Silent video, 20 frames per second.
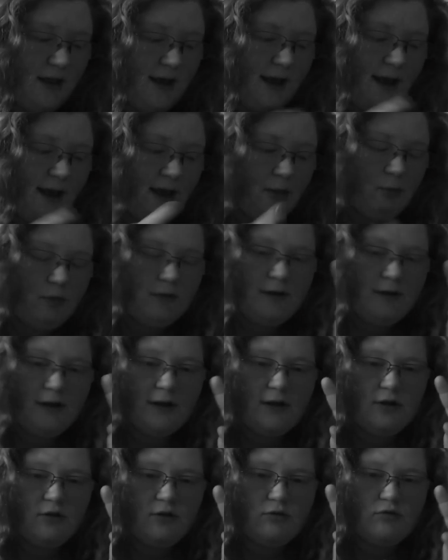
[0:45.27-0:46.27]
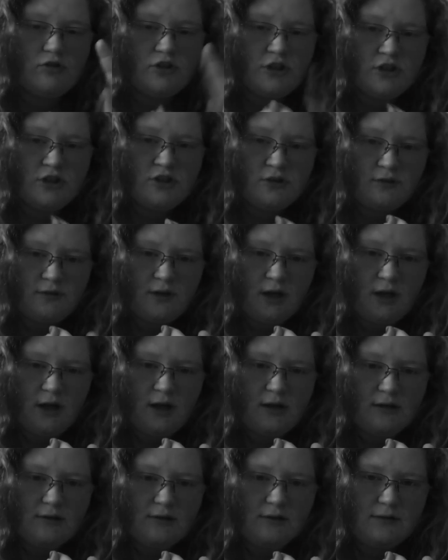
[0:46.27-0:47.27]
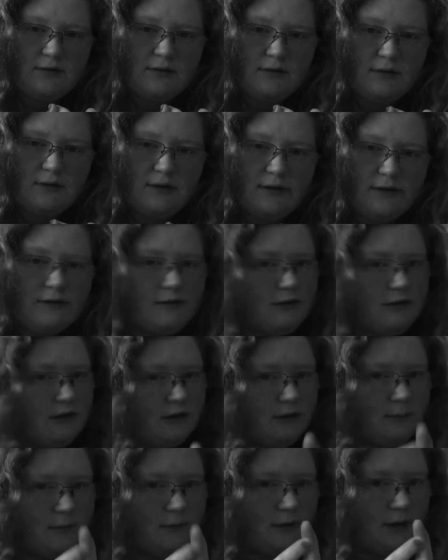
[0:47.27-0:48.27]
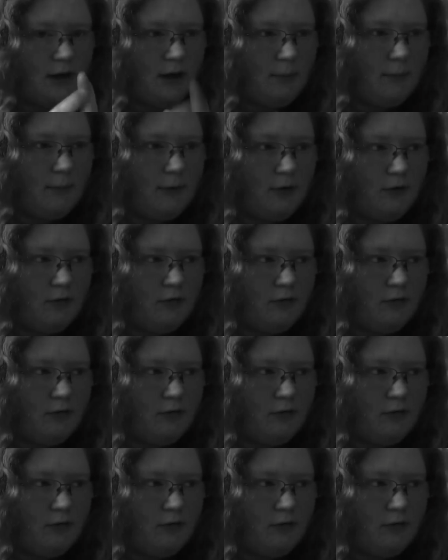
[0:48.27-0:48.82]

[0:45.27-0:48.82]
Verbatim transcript: I will tell you, GinjaVlogs is going to be up and